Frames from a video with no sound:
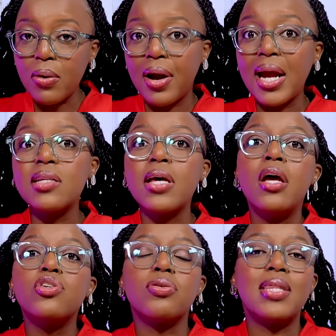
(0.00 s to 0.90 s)
All right.
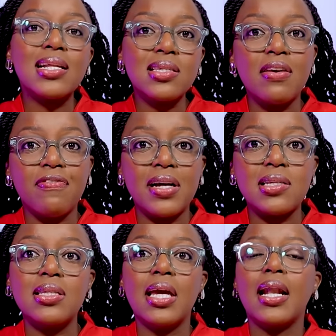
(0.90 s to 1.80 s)
So that's the
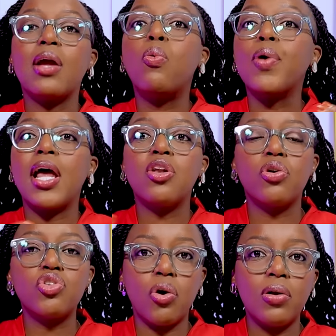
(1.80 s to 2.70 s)
first thing. Like, we are
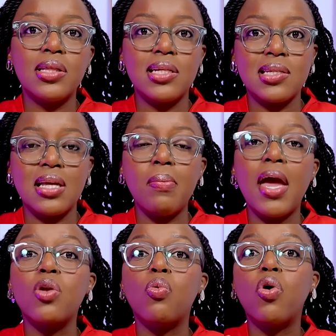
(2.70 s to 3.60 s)
not all the same,
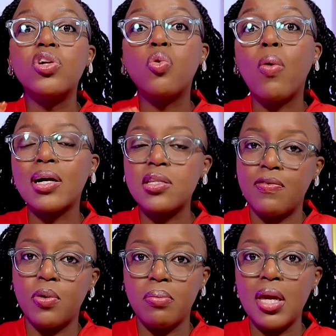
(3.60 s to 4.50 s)
and what works
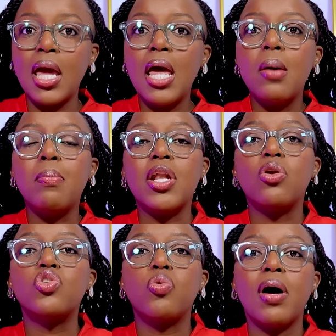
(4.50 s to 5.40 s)
for me may
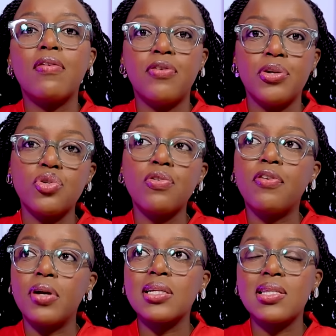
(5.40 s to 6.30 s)
not work for you. So,
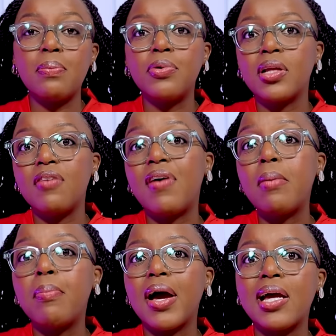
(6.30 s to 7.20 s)
for example, if
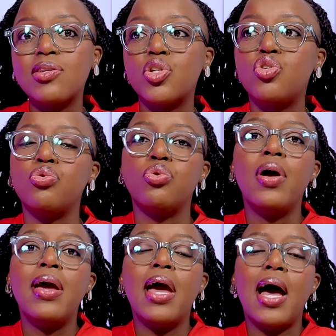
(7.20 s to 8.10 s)
I'm biased
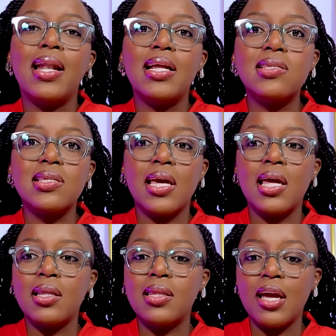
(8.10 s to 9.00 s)
to, uh, let's
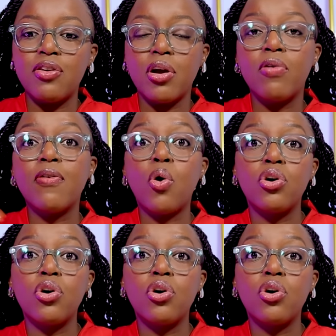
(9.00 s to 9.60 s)
say, the area of